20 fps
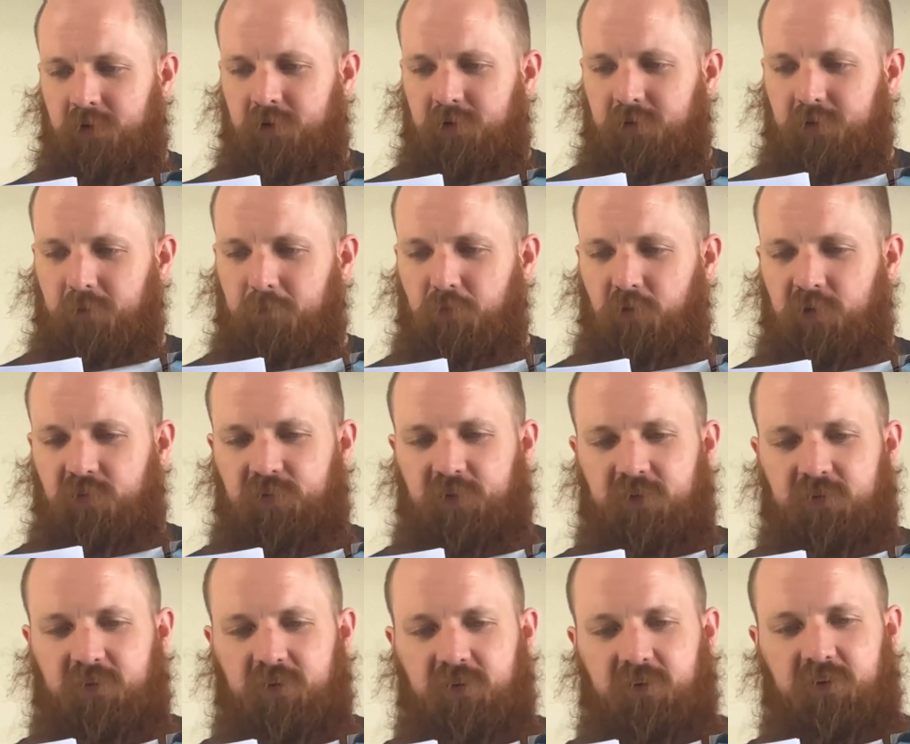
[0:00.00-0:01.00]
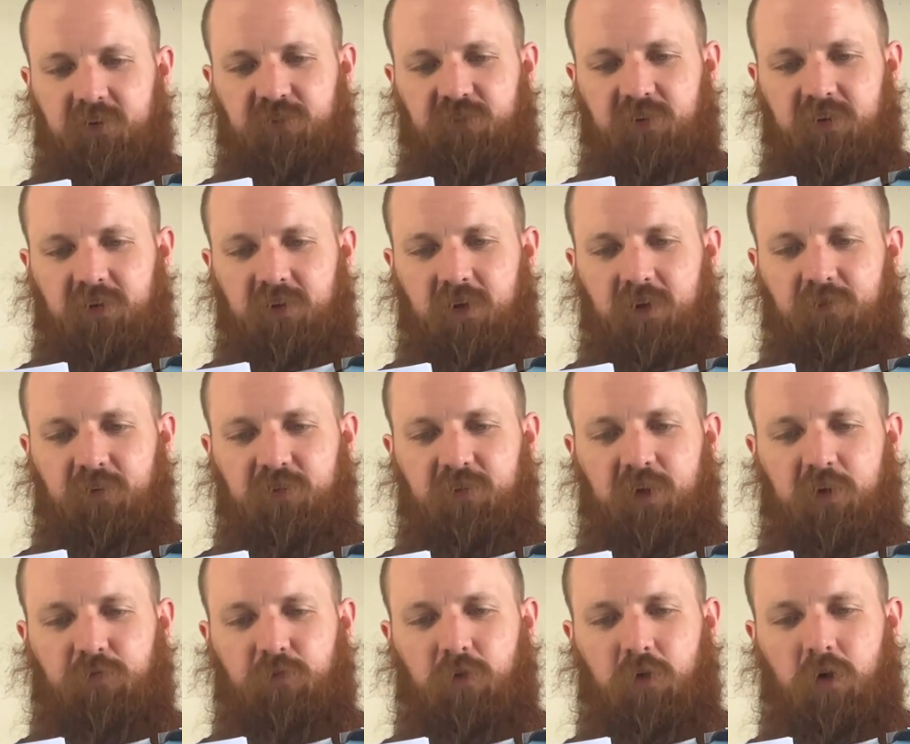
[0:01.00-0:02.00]
the previous condition of the
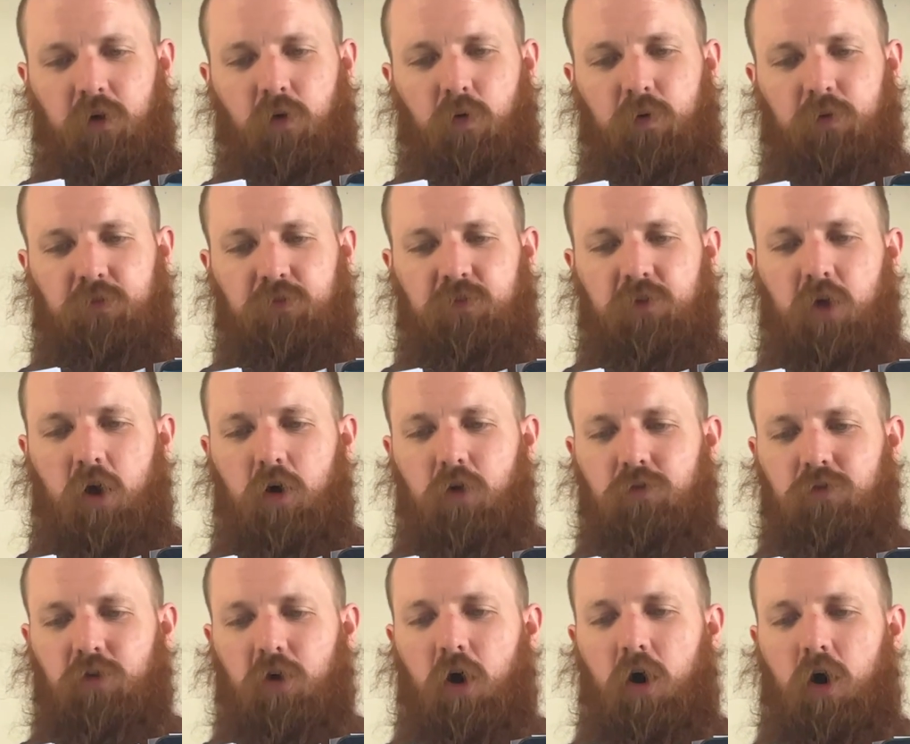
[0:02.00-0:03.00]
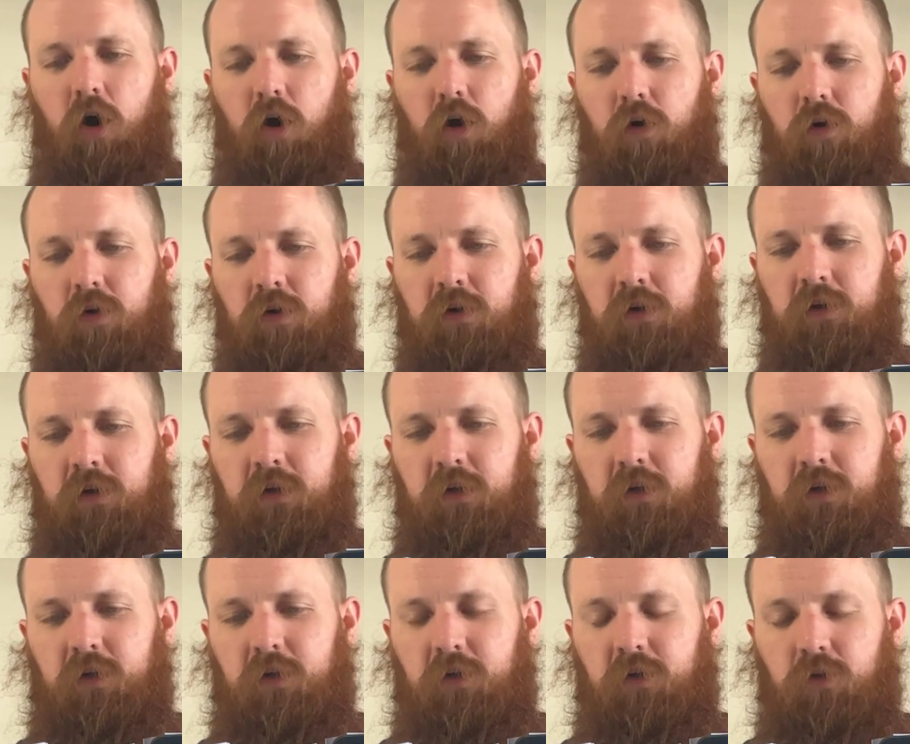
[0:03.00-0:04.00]
sufferer was known to all
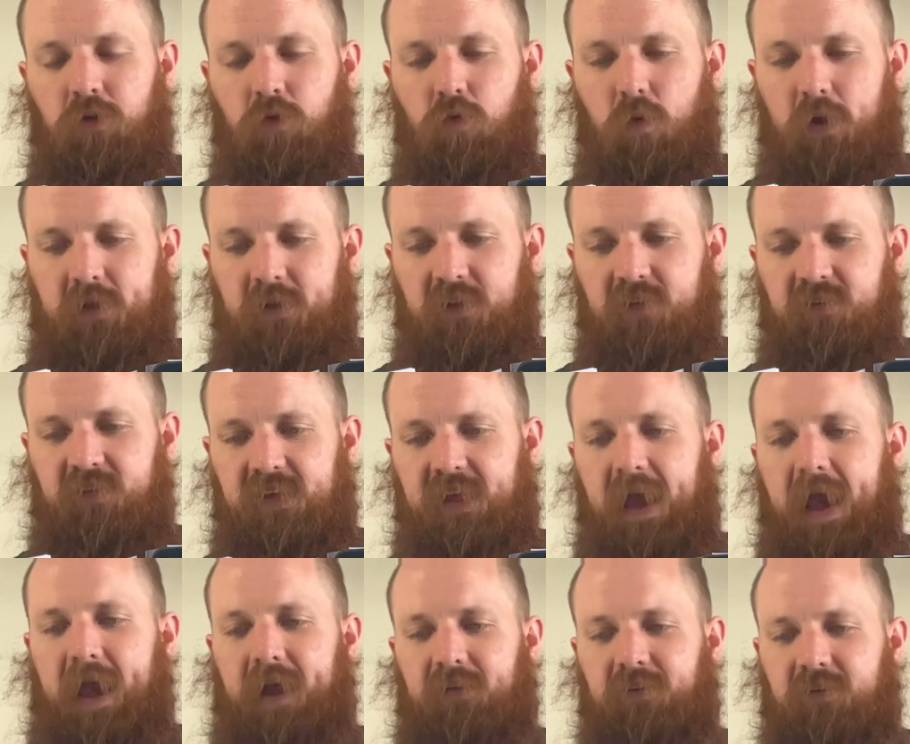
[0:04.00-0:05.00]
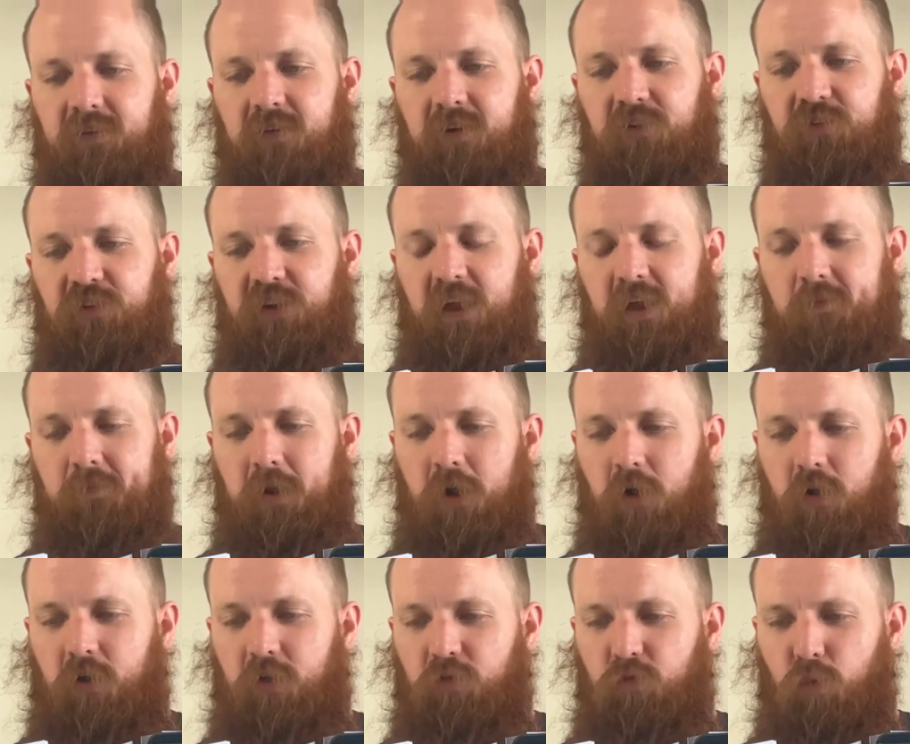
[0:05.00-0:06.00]
who witnessed the act, and touching him and
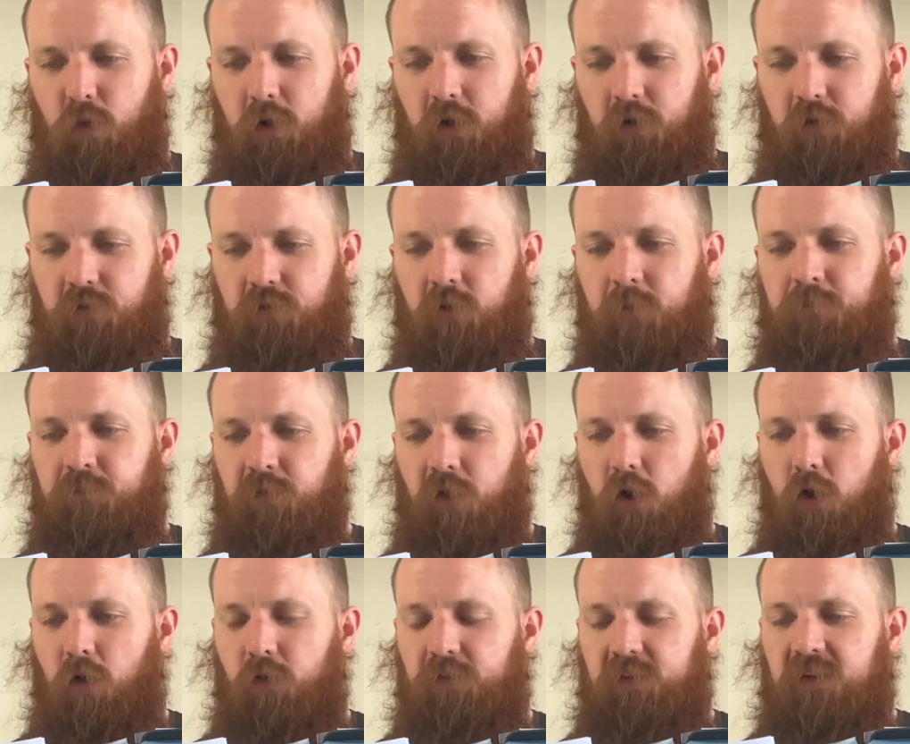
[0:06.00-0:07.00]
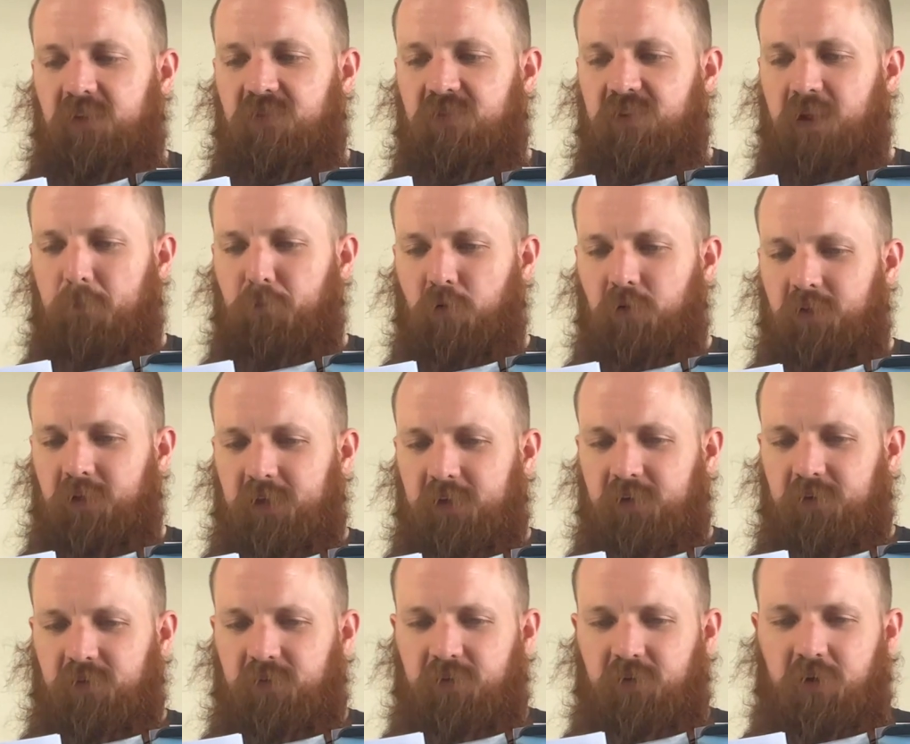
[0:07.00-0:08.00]
heard his words. All these separately
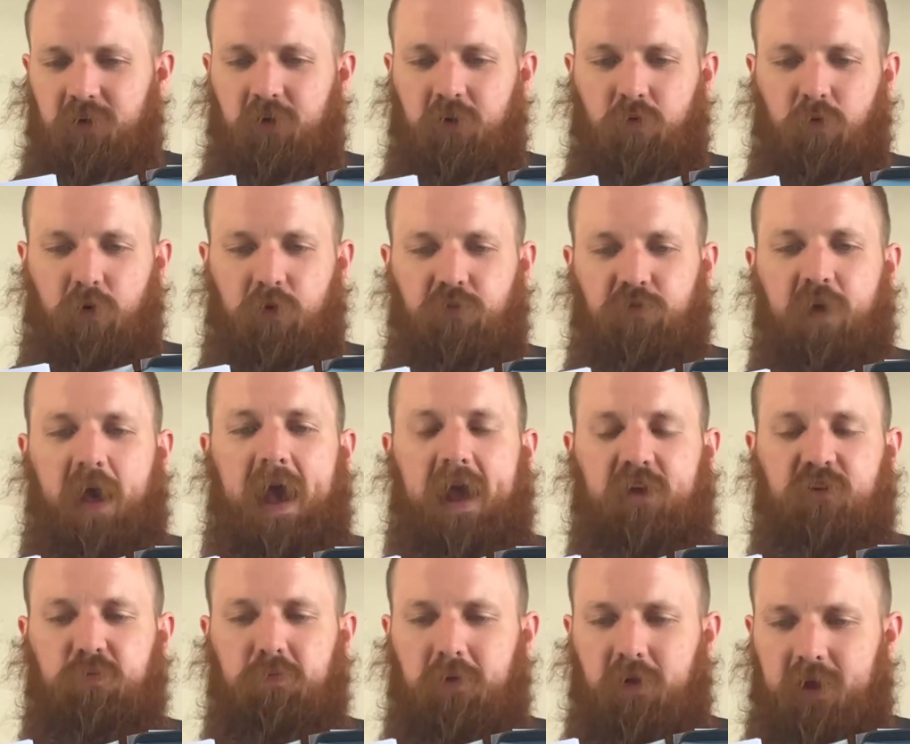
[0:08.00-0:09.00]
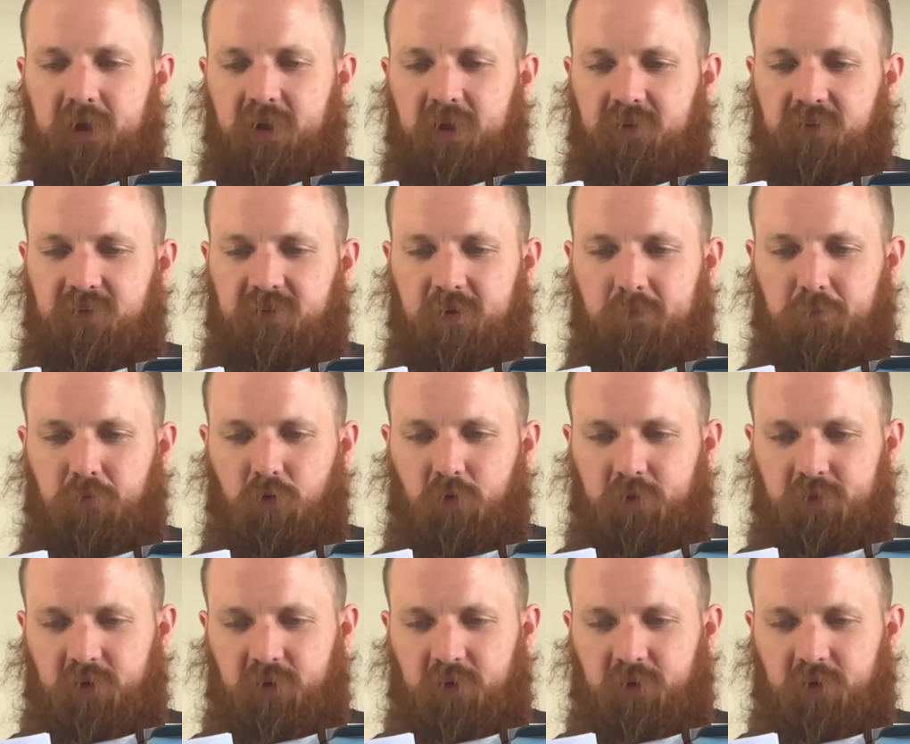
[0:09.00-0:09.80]
considered were facts plain and simple in